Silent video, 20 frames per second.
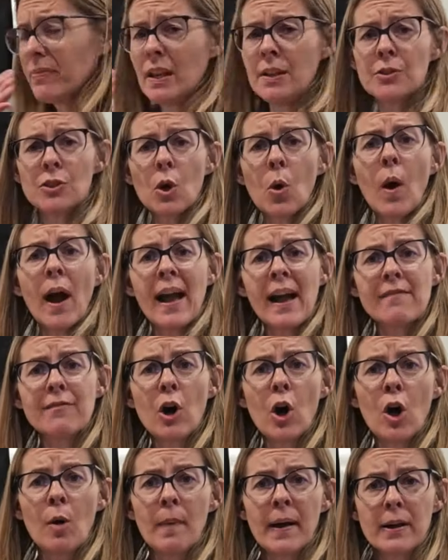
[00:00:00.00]
So I have
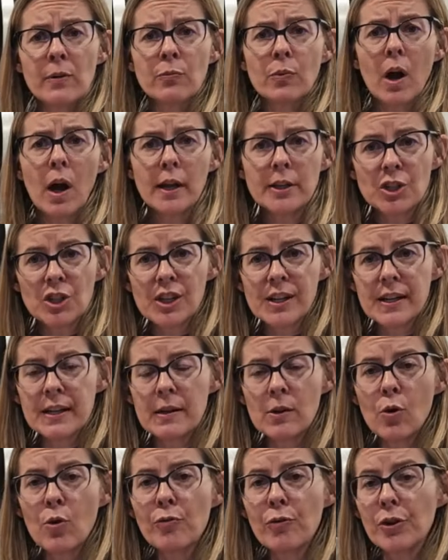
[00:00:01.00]
all my raw chicken
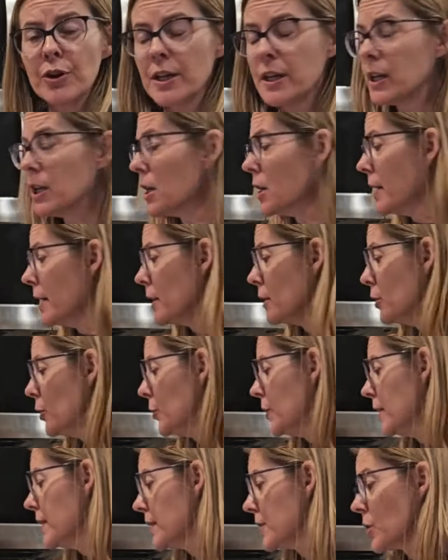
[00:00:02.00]
over here,
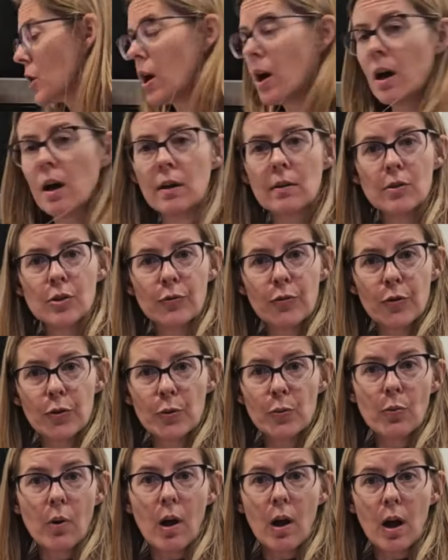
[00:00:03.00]
including the tongs for the
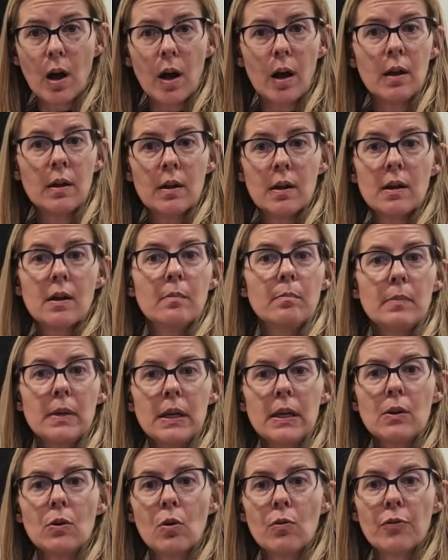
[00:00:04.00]
raw
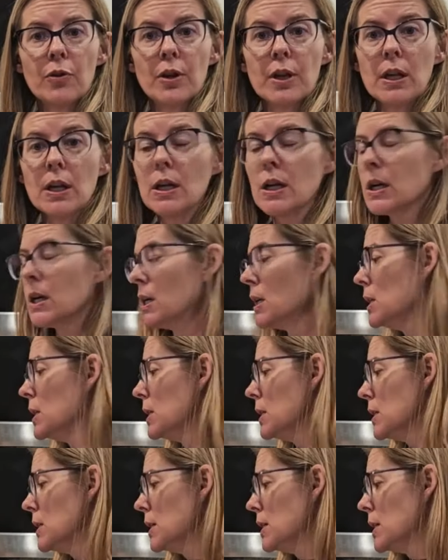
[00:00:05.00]
meat over here.
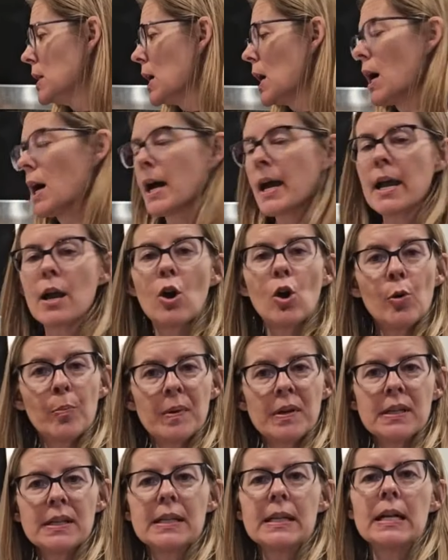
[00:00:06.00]
I
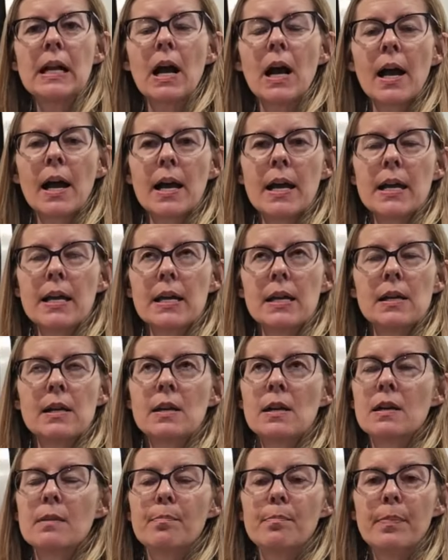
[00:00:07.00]
opened it, I
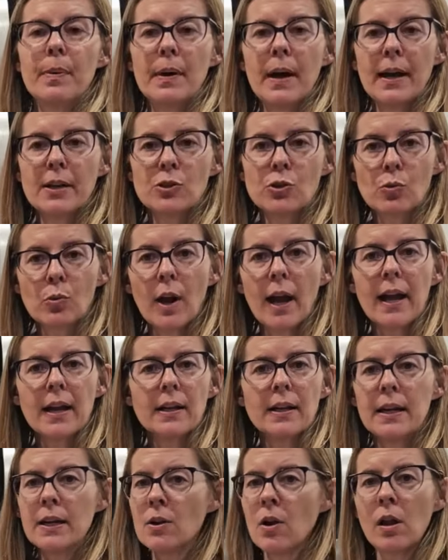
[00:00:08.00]
dried
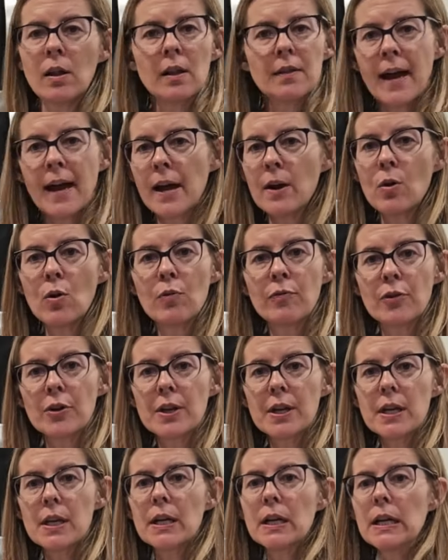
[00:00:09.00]
it and all of that over
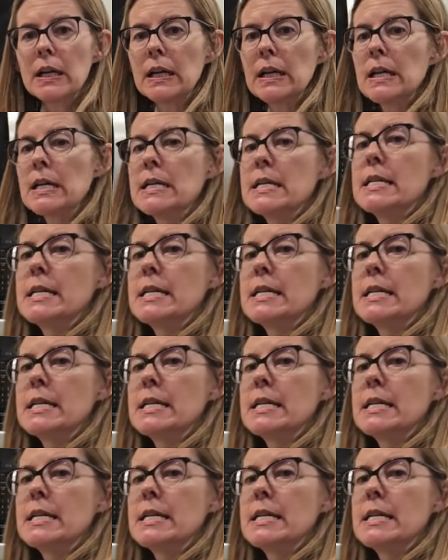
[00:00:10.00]
here.